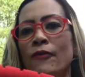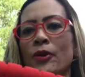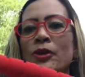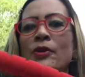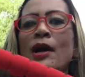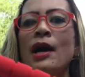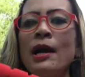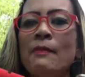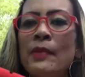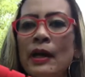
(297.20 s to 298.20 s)
phone you
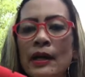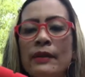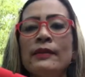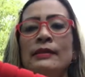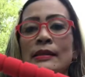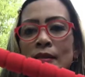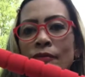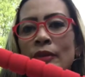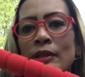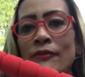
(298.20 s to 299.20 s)
have uh, this is
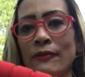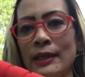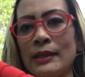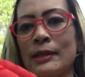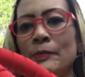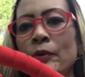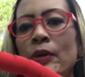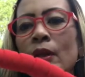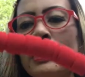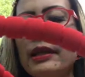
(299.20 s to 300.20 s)
very
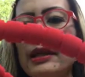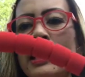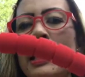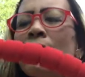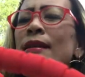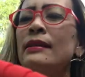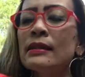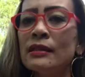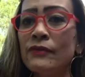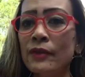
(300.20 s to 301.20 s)
flexible yeah and this
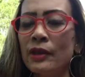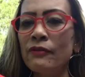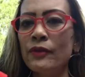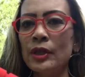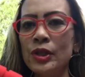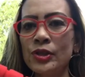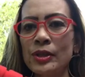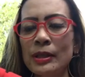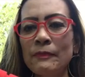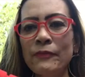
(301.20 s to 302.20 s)
is very very
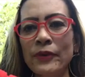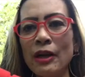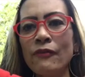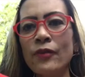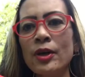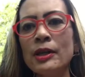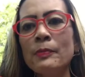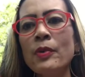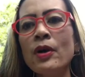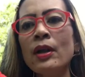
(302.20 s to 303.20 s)
cheap very
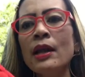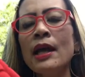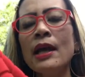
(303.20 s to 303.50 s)
affordable